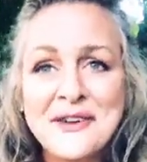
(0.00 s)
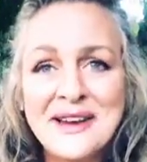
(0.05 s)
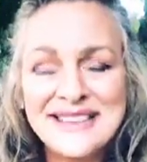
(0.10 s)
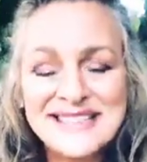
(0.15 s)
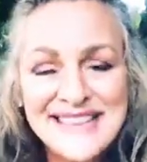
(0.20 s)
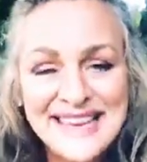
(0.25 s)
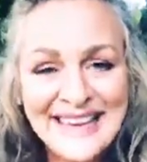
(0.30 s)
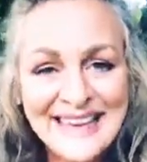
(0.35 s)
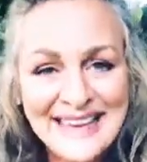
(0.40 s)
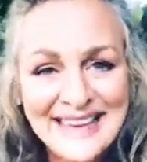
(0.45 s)

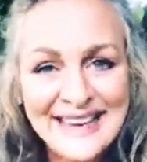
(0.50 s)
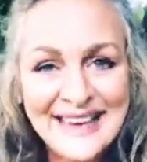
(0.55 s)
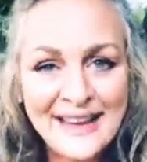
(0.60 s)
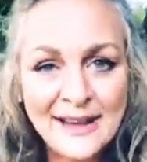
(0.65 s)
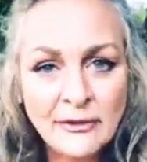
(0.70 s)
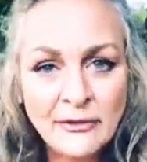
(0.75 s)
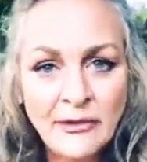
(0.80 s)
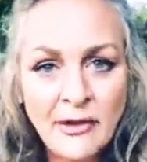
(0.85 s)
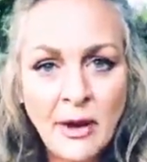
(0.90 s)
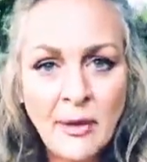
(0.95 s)
healing
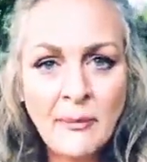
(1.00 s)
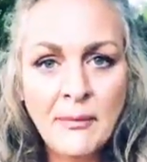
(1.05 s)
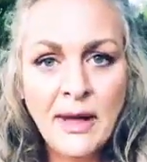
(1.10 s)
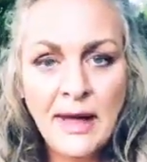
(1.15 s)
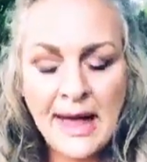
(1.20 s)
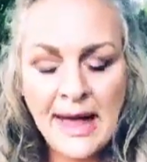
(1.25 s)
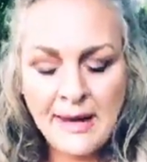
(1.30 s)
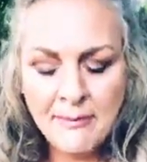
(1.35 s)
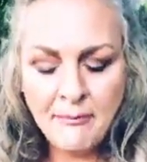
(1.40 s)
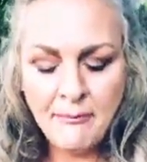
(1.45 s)
from
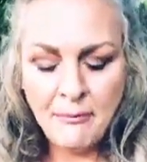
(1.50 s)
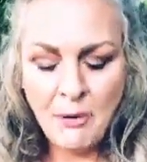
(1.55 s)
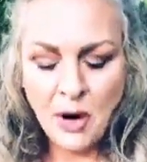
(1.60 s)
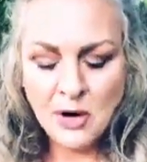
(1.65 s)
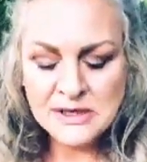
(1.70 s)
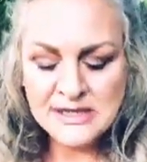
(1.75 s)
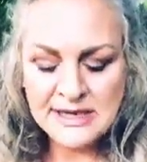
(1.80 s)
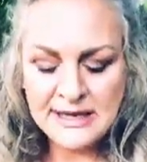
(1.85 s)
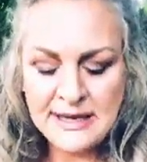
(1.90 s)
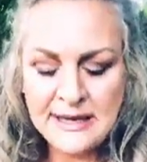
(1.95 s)
a
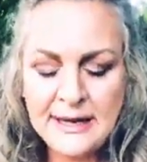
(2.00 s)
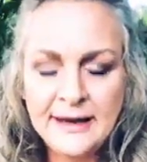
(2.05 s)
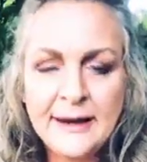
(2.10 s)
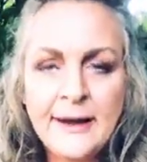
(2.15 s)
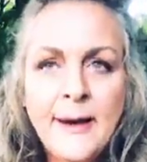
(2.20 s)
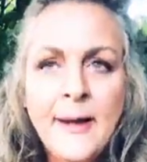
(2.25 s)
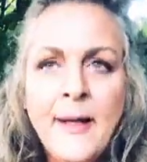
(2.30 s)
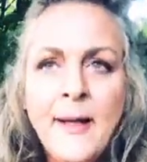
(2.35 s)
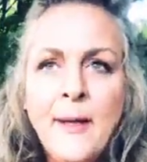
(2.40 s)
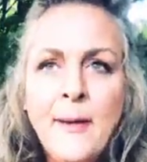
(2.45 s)
body,
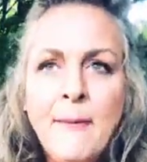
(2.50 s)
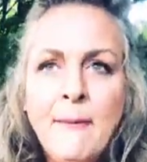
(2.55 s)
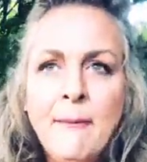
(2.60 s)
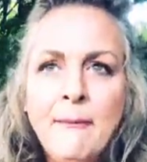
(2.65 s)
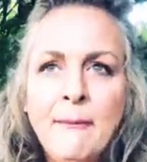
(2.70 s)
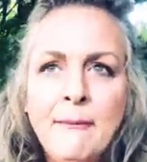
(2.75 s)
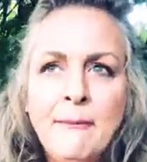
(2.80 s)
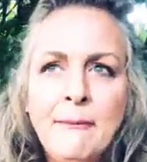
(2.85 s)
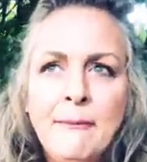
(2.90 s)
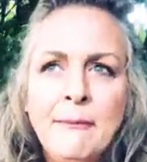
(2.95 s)

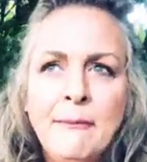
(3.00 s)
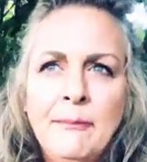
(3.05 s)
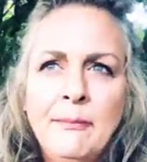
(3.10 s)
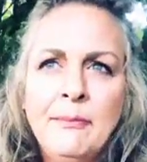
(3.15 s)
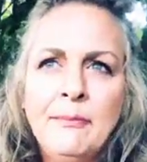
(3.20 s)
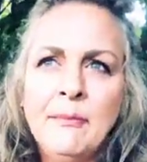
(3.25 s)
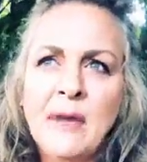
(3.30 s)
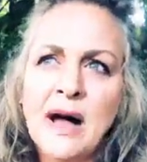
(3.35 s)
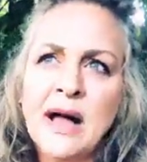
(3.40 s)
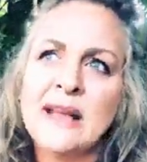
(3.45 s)

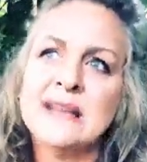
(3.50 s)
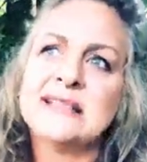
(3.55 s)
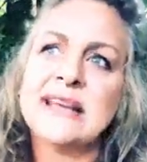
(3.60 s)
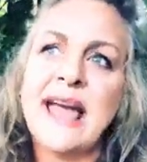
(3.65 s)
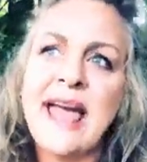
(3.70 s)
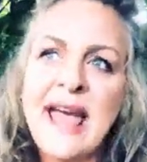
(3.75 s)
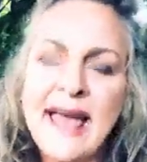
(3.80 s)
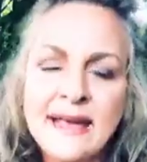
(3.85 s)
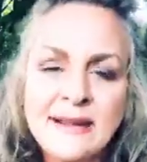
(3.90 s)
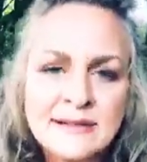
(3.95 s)
mind
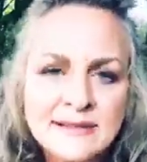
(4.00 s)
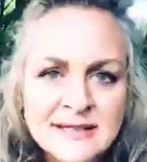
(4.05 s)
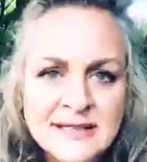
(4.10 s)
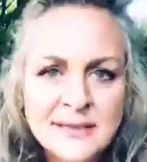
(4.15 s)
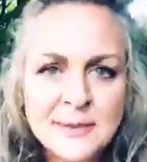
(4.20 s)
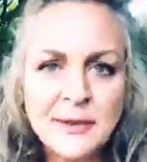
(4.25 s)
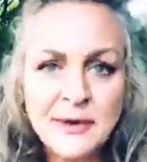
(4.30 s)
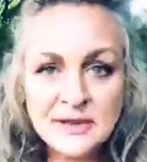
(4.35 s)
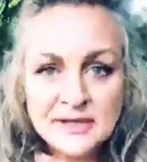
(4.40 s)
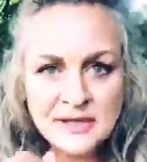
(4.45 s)
and
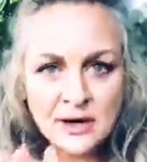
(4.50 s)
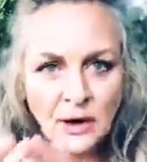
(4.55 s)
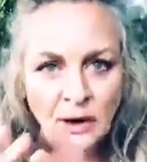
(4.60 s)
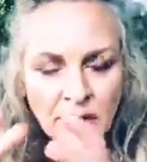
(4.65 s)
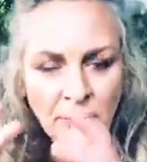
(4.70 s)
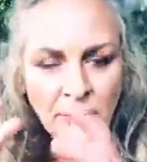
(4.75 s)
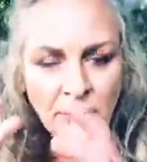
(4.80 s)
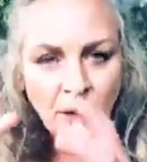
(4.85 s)
spirit. So